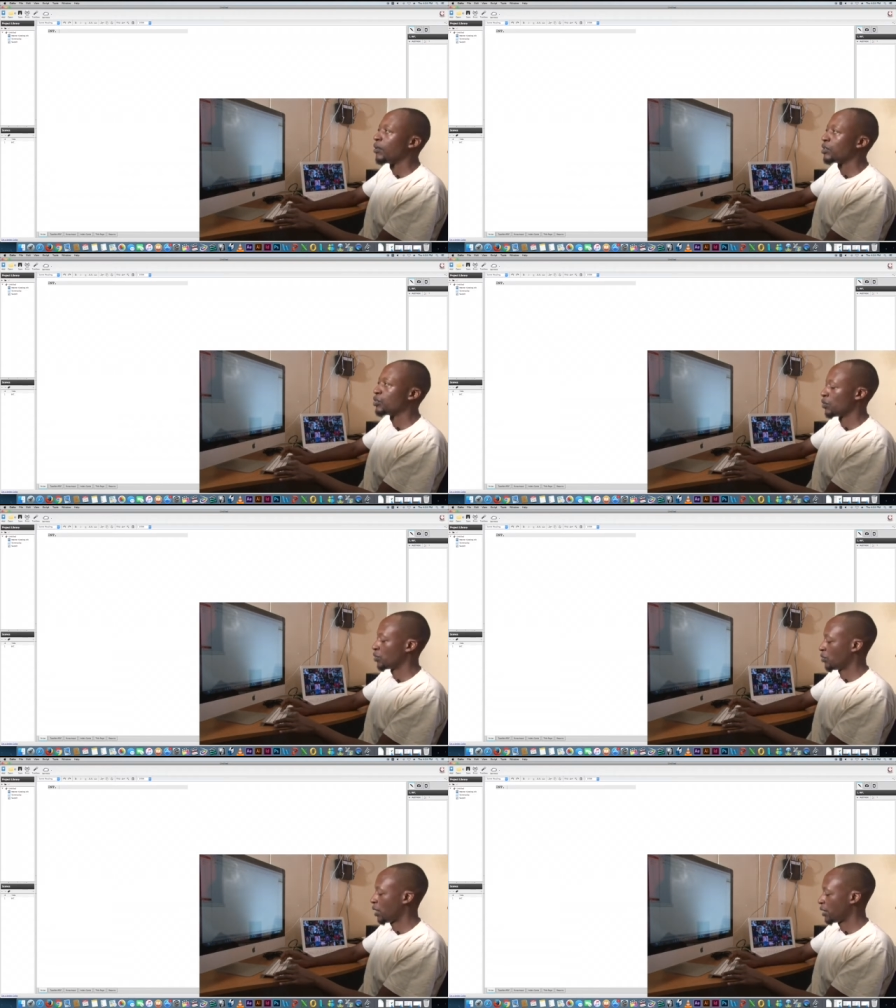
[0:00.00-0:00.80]
what you want
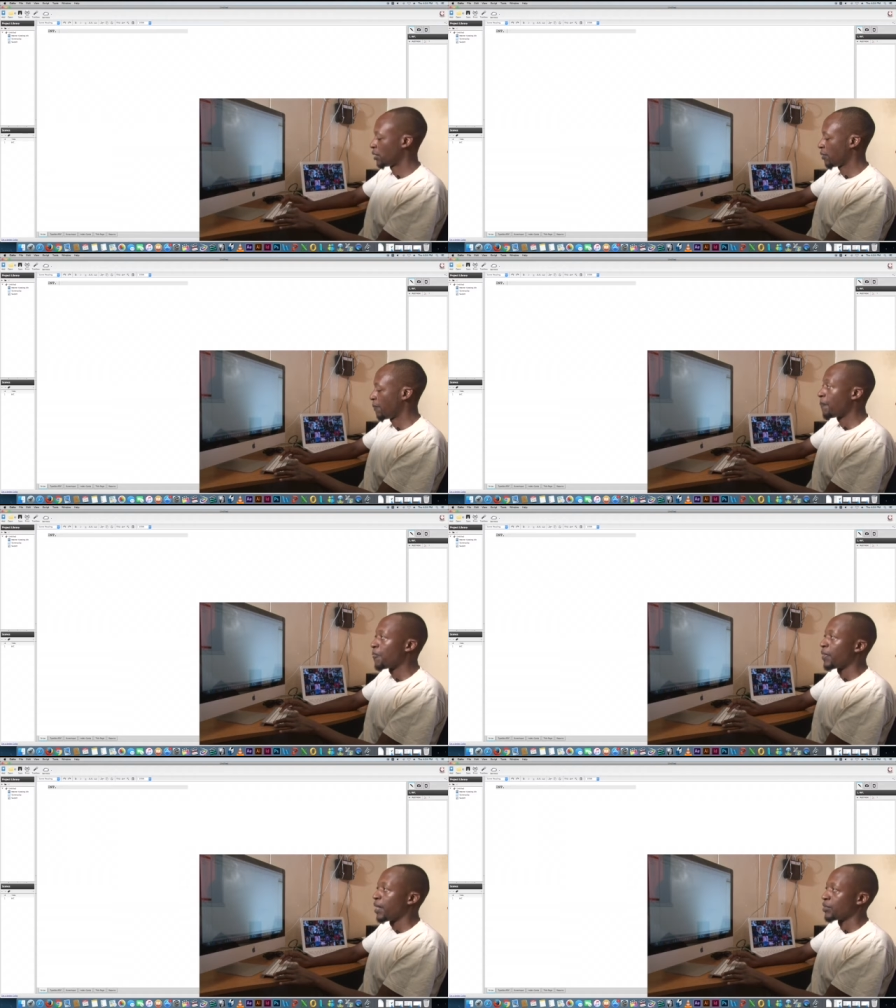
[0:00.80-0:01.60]
to write.
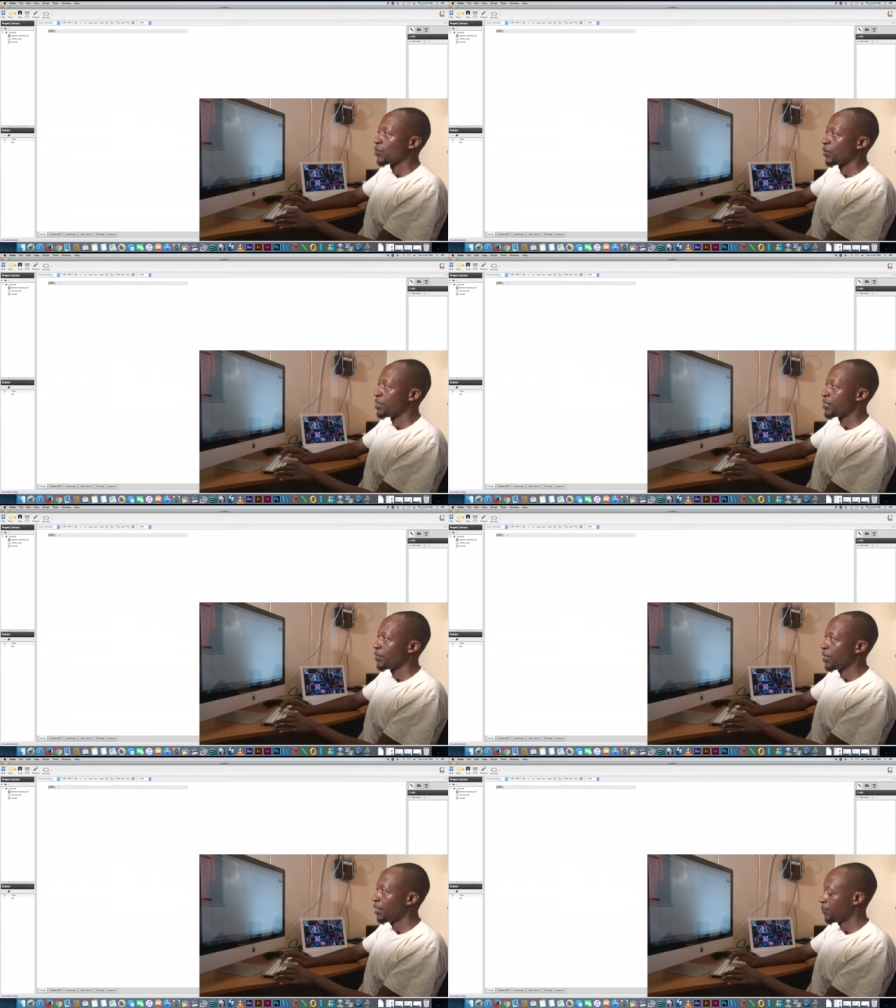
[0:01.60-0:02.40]
So
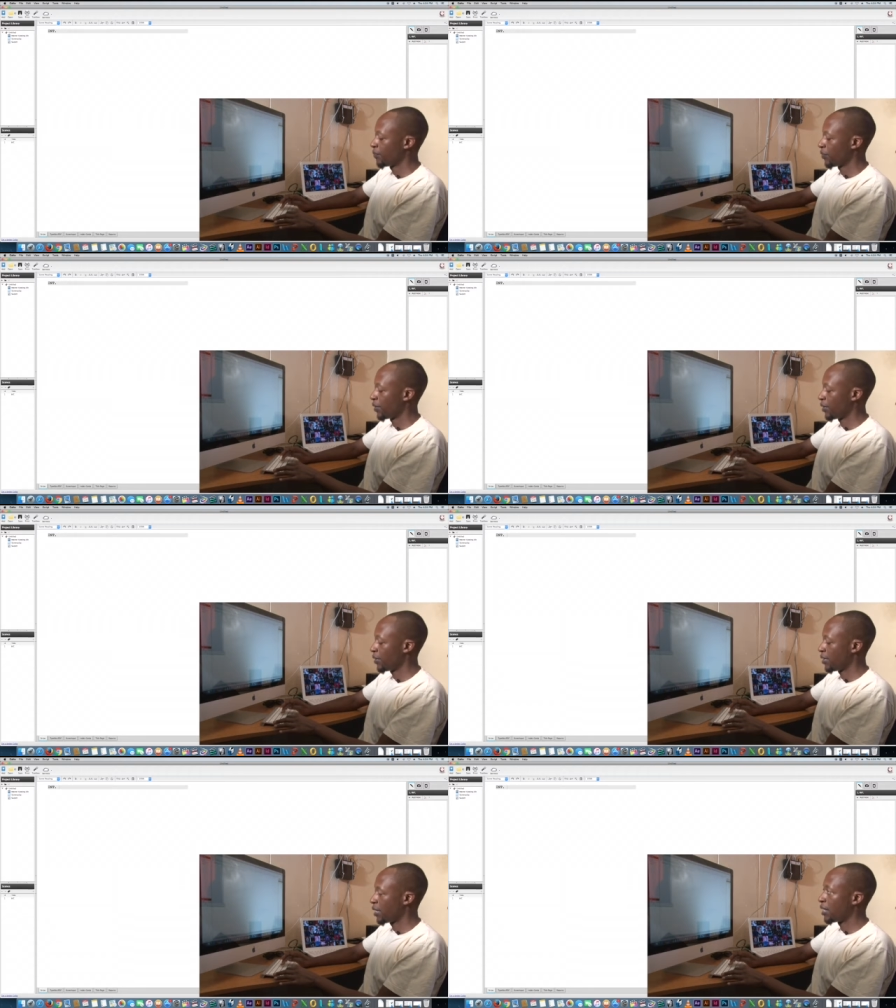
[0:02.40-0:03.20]
interior,
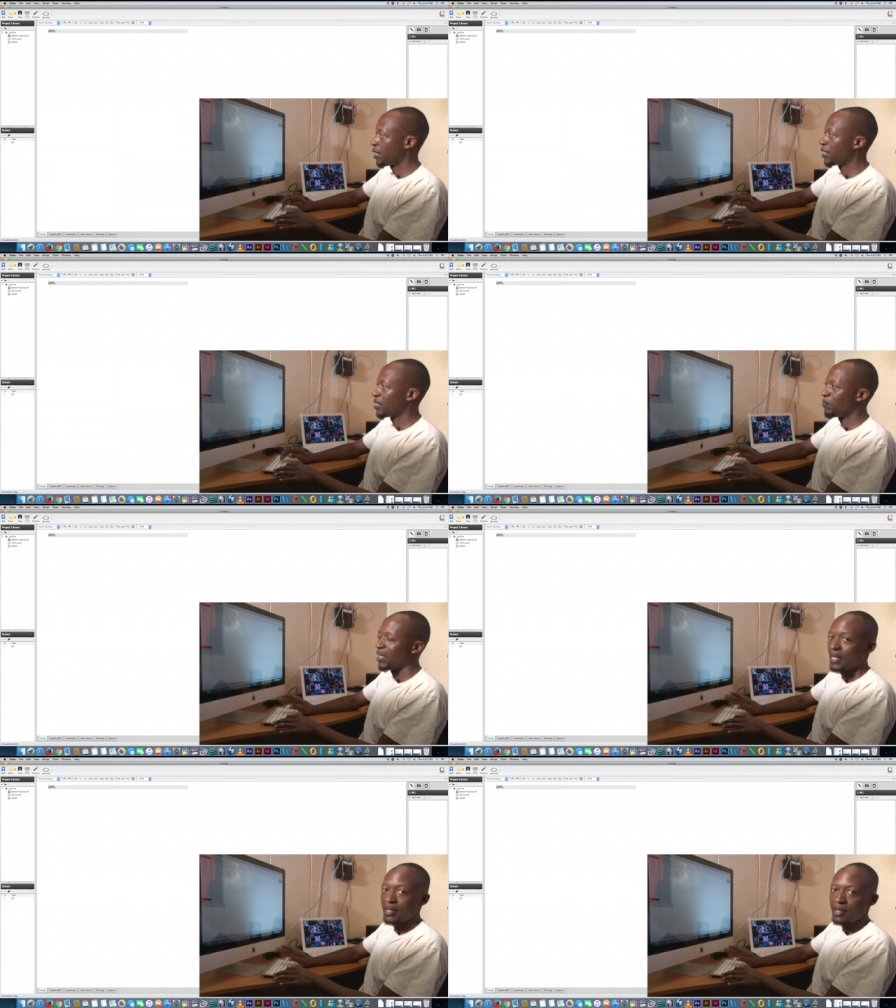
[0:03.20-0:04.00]
then the
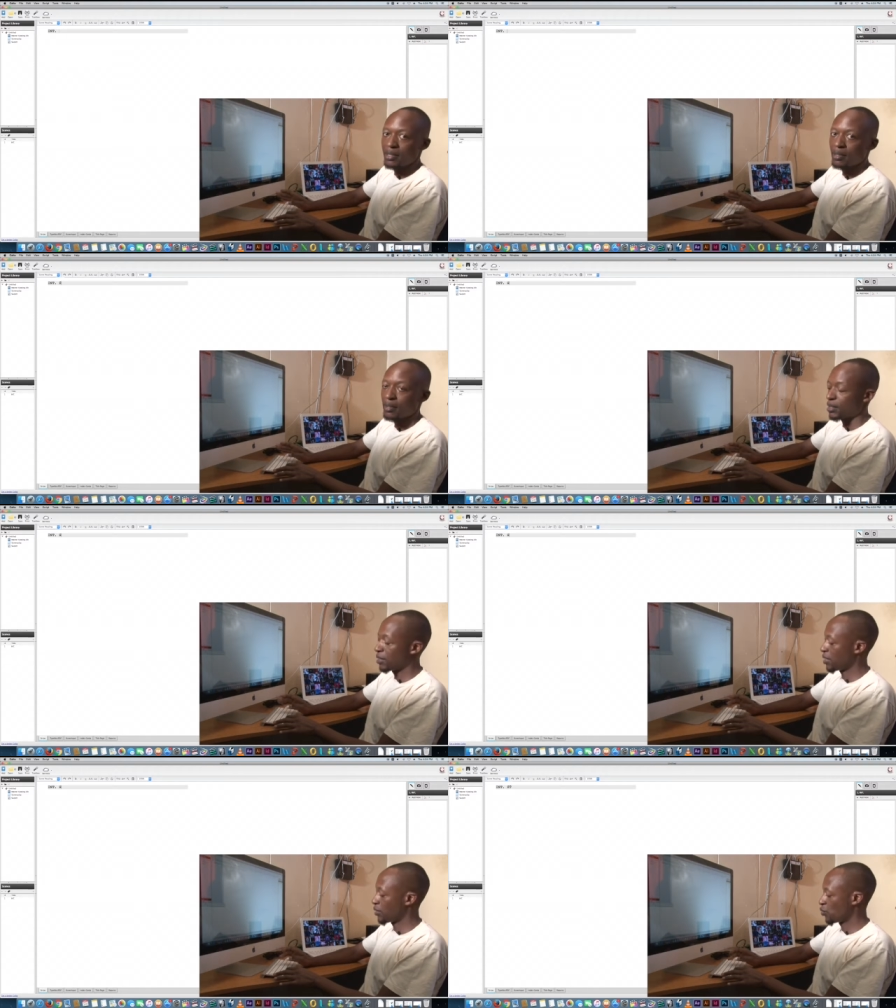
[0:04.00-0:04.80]
place. This
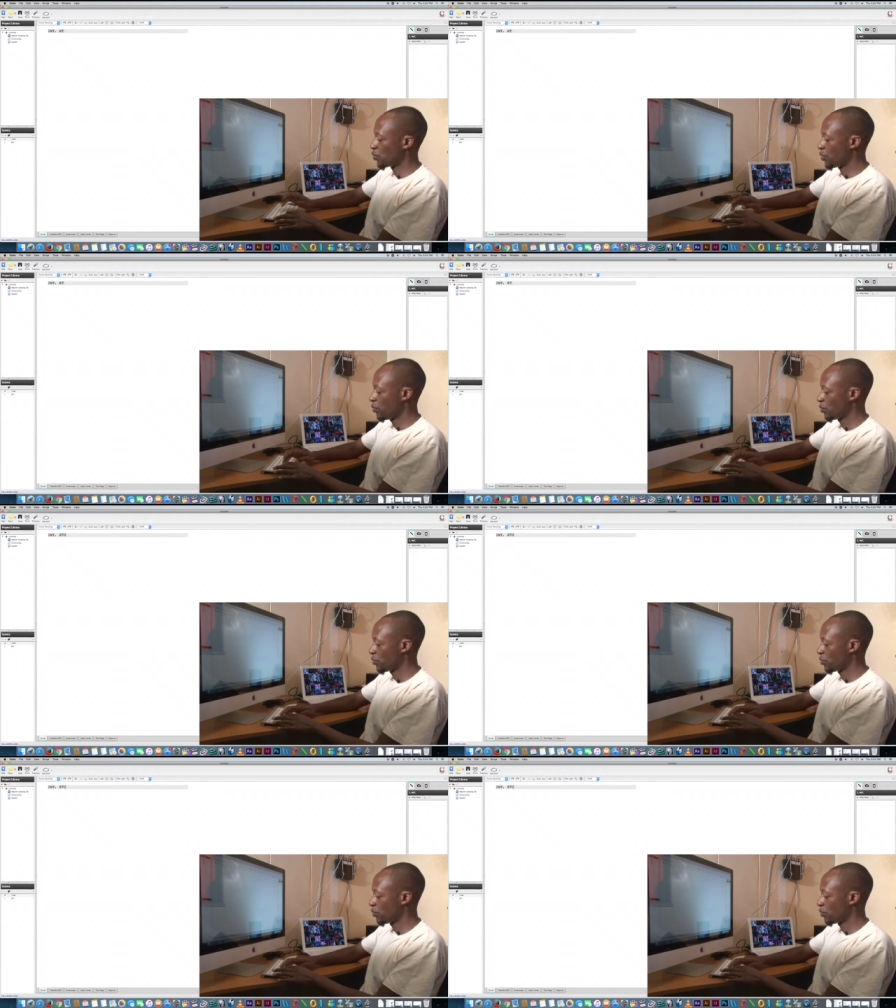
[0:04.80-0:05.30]
is a studio.